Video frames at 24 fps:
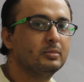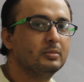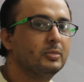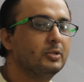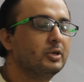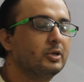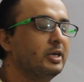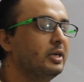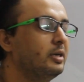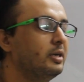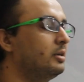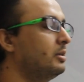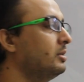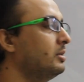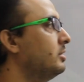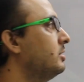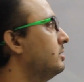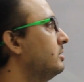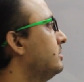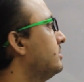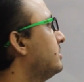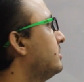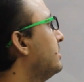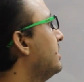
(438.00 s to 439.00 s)
Okay,
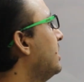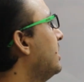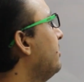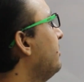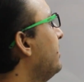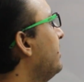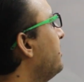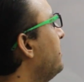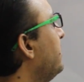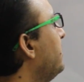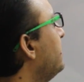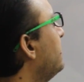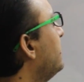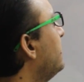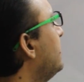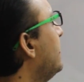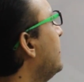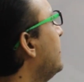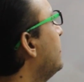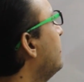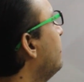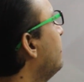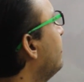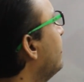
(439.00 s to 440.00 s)
so now we are going to
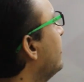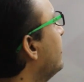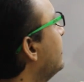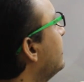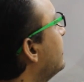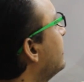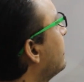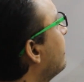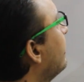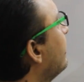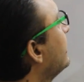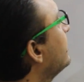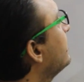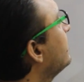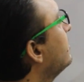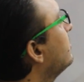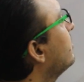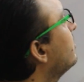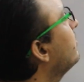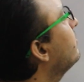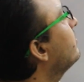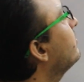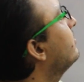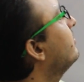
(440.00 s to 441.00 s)
take the first question
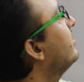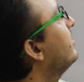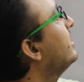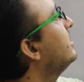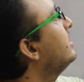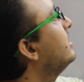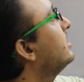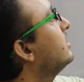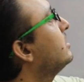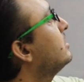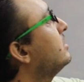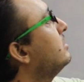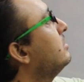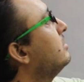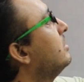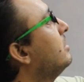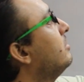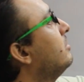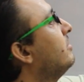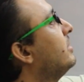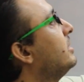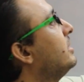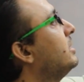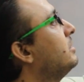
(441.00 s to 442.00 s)
of
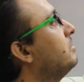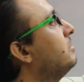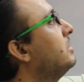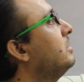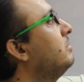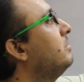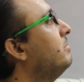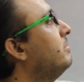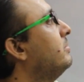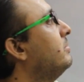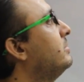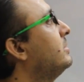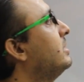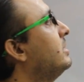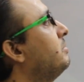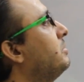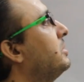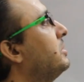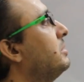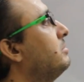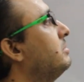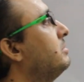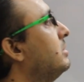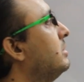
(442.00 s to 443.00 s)
variable
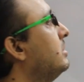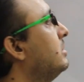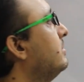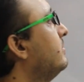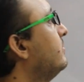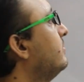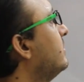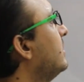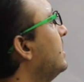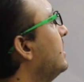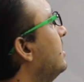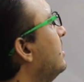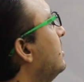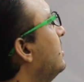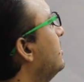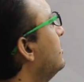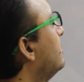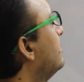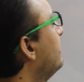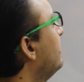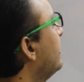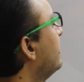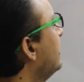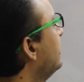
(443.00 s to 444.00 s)
separable.
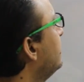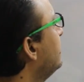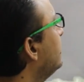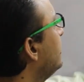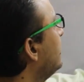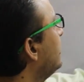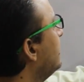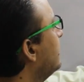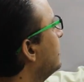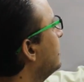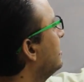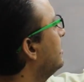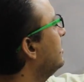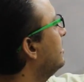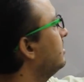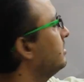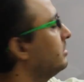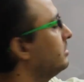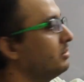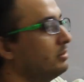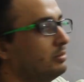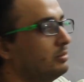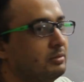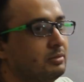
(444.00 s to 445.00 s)
So we can see here
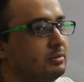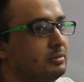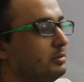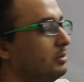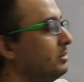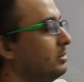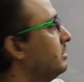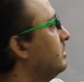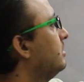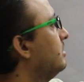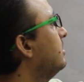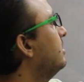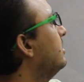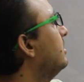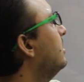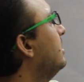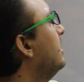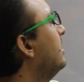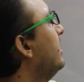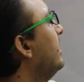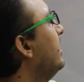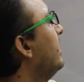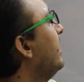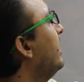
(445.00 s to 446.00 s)

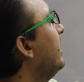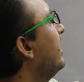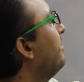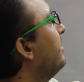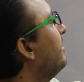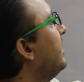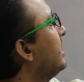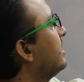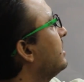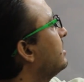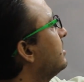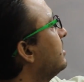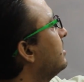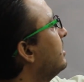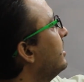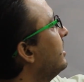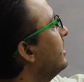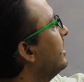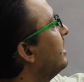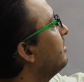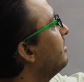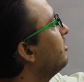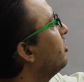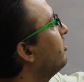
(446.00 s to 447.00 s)

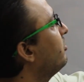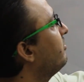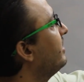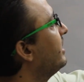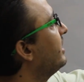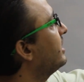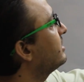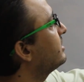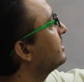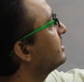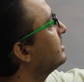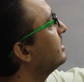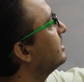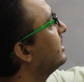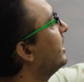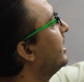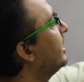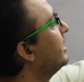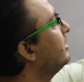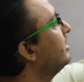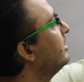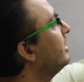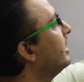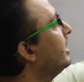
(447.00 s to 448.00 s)
m of x
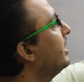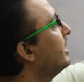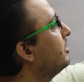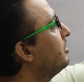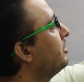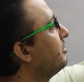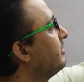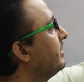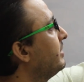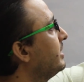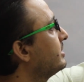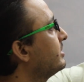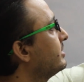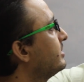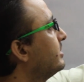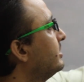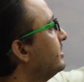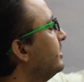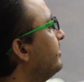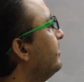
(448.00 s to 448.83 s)
and n of x.